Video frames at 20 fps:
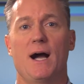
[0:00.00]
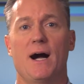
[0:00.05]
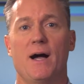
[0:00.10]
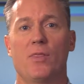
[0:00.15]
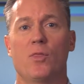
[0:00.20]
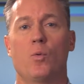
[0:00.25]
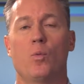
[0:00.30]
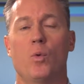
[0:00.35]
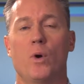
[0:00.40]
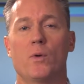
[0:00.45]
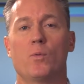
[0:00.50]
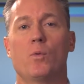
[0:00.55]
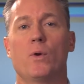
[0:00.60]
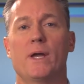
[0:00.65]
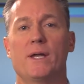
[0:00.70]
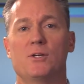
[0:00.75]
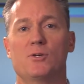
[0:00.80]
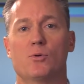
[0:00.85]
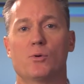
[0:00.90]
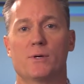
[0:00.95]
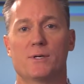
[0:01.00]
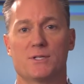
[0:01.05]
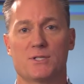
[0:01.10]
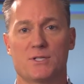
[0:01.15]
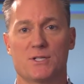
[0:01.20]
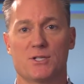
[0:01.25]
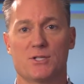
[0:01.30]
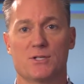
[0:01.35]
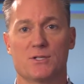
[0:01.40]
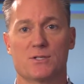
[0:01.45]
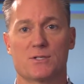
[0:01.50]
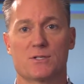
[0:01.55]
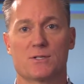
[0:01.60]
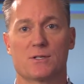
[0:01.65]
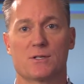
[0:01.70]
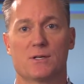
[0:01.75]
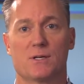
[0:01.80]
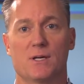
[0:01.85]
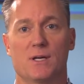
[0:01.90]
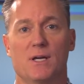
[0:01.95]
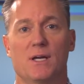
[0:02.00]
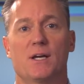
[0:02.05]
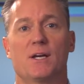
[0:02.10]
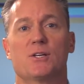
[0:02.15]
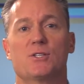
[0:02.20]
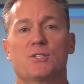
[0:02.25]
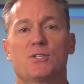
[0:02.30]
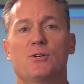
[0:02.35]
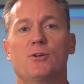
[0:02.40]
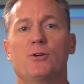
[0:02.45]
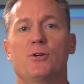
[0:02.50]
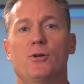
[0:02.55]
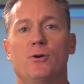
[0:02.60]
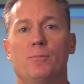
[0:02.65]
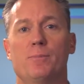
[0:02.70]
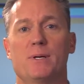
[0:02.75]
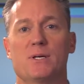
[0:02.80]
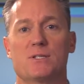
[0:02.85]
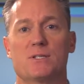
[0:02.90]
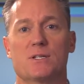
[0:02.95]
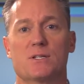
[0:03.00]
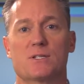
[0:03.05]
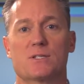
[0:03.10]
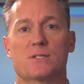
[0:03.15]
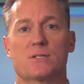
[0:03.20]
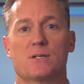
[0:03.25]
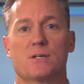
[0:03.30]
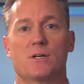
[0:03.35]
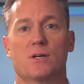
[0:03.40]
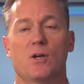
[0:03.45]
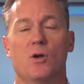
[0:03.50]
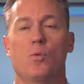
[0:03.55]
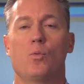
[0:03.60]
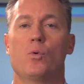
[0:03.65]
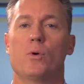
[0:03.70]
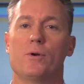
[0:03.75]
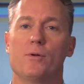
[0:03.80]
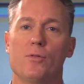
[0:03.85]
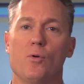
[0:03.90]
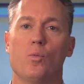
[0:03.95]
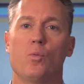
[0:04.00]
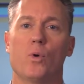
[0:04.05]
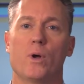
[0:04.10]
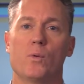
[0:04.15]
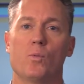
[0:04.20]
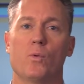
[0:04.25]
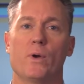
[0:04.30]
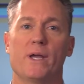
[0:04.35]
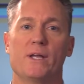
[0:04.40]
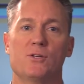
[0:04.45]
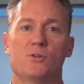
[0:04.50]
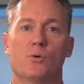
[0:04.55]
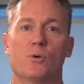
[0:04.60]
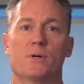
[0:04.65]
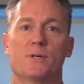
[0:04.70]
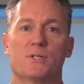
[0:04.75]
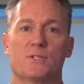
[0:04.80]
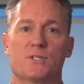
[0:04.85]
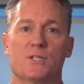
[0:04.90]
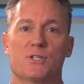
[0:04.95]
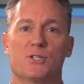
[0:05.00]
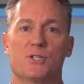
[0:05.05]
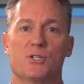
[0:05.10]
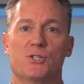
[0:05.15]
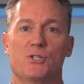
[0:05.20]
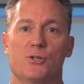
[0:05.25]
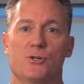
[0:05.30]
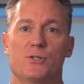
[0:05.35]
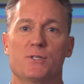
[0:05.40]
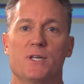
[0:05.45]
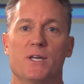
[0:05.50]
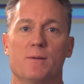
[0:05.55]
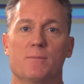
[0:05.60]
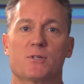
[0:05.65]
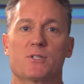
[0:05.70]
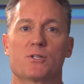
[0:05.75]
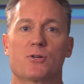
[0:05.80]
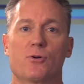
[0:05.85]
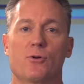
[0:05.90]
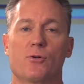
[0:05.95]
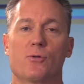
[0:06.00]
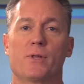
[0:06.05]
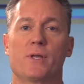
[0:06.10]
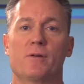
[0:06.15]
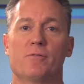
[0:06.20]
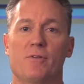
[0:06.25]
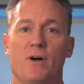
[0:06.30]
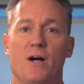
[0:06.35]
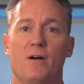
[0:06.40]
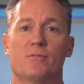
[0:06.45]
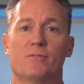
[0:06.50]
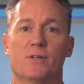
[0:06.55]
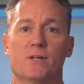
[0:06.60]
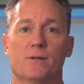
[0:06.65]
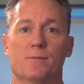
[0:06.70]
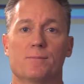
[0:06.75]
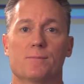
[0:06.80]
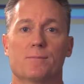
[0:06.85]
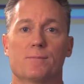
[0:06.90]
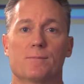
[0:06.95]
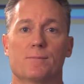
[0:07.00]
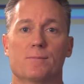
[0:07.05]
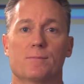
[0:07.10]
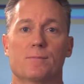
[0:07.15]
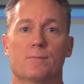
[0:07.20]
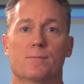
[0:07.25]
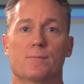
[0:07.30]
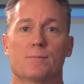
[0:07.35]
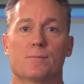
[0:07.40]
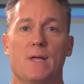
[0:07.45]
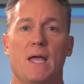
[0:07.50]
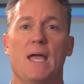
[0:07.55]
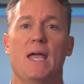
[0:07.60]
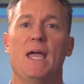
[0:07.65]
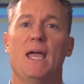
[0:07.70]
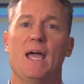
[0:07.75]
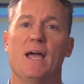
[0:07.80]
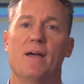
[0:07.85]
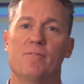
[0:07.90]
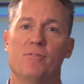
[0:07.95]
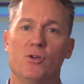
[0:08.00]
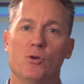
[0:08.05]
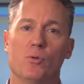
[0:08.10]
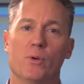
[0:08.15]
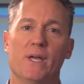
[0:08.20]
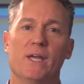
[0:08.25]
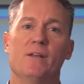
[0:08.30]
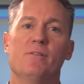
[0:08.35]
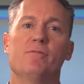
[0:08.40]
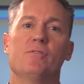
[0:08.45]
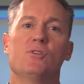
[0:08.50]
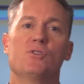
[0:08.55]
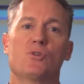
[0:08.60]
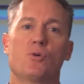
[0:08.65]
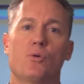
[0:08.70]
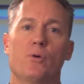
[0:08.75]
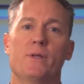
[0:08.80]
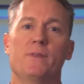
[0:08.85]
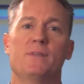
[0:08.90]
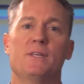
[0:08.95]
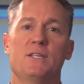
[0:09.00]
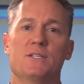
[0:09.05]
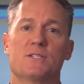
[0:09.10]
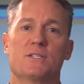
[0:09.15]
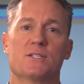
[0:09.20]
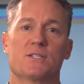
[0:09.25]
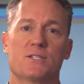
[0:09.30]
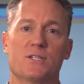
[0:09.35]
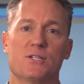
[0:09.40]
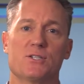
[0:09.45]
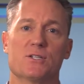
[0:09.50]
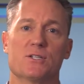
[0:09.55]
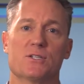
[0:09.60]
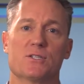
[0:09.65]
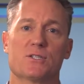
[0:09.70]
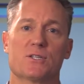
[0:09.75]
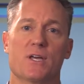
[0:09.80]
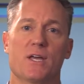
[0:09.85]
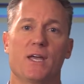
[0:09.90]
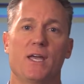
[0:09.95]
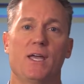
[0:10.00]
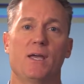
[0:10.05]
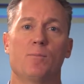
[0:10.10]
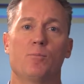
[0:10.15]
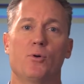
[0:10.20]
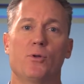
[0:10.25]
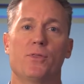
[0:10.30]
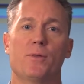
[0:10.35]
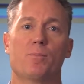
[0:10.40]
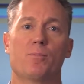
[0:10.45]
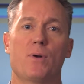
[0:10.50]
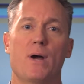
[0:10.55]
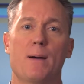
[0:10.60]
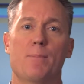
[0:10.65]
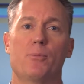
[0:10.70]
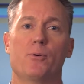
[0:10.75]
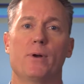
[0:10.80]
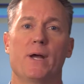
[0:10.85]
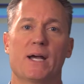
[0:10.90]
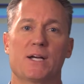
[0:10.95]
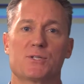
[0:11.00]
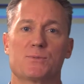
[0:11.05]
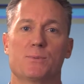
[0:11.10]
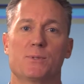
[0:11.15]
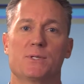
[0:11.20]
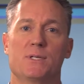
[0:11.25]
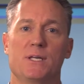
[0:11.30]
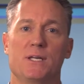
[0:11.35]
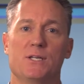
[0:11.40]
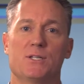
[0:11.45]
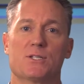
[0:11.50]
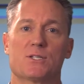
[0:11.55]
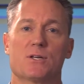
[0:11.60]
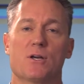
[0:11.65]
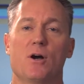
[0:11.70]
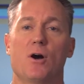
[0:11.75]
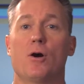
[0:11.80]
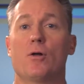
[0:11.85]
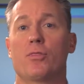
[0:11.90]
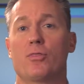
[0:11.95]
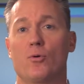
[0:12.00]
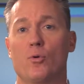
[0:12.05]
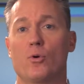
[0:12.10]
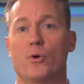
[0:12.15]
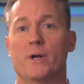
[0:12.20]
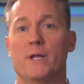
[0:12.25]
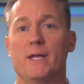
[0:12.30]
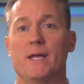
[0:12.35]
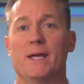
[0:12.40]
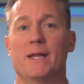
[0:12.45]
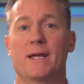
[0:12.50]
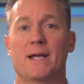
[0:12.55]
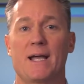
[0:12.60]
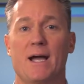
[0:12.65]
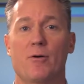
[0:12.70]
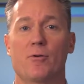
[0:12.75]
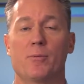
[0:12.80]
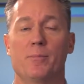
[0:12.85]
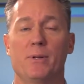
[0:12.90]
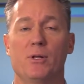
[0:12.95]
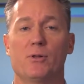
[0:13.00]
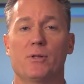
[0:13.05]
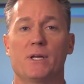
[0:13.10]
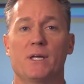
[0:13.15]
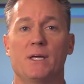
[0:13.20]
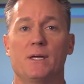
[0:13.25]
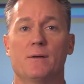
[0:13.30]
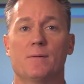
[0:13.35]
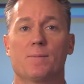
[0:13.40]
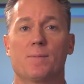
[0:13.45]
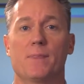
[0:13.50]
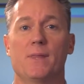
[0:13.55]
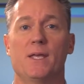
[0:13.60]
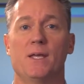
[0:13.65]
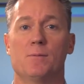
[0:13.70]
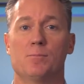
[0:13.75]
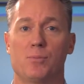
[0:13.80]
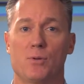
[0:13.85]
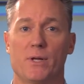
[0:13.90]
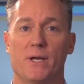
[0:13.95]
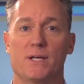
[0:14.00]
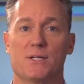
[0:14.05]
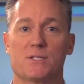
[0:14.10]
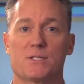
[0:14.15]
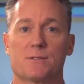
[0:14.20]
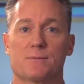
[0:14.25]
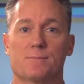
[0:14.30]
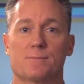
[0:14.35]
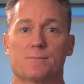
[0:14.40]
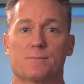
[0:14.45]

on the one-way door decisions. Consider your business. What are the one-way door decisions your team is currently involved in? Have you inventoried these decisions and put the proper expertise, authority, and accountability in place?